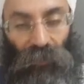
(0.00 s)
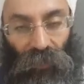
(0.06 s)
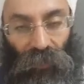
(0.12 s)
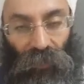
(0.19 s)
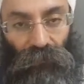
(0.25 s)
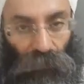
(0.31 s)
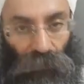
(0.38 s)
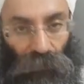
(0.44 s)

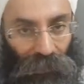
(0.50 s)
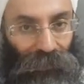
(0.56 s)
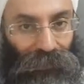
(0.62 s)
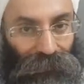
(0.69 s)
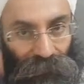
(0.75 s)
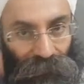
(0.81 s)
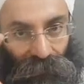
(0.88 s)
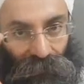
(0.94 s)
The
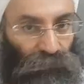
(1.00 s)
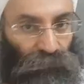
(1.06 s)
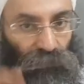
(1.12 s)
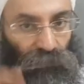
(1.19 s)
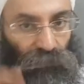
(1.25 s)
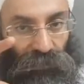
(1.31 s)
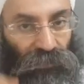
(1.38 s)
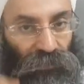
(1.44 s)
healthy and
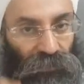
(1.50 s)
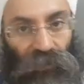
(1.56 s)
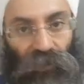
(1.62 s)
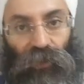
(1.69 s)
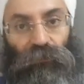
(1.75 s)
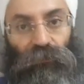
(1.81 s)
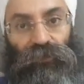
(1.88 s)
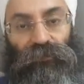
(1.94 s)
natural eating
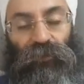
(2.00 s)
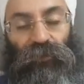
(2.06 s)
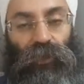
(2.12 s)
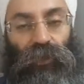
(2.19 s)
habits